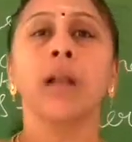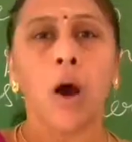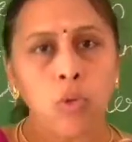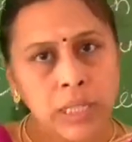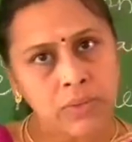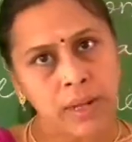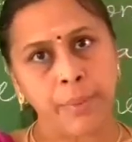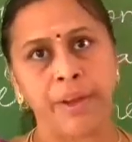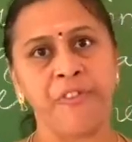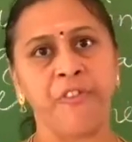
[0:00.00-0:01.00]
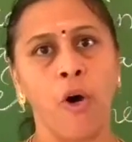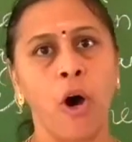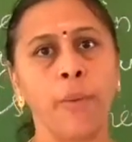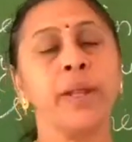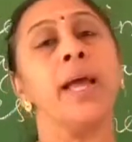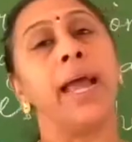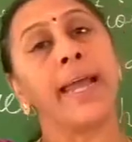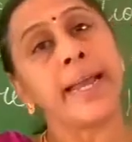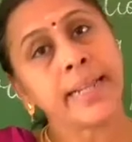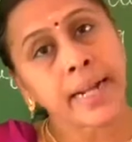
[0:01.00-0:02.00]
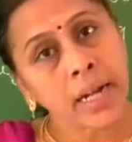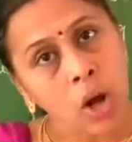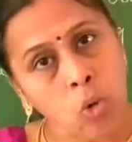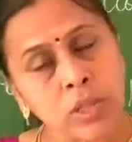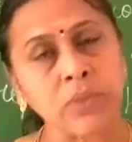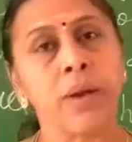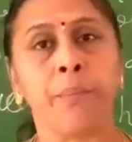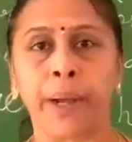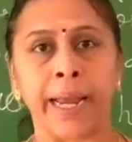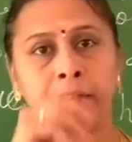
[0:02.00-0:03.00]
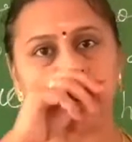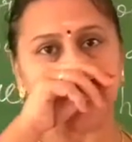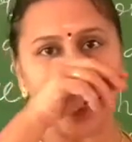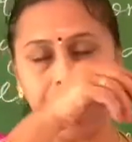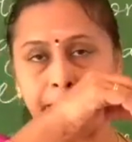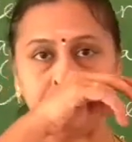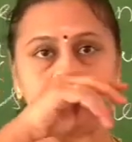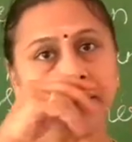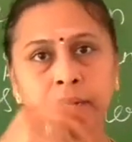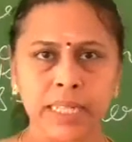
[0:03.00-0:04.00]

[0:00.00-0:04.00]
Clouds will be formed. Again, the clouds will bring rain.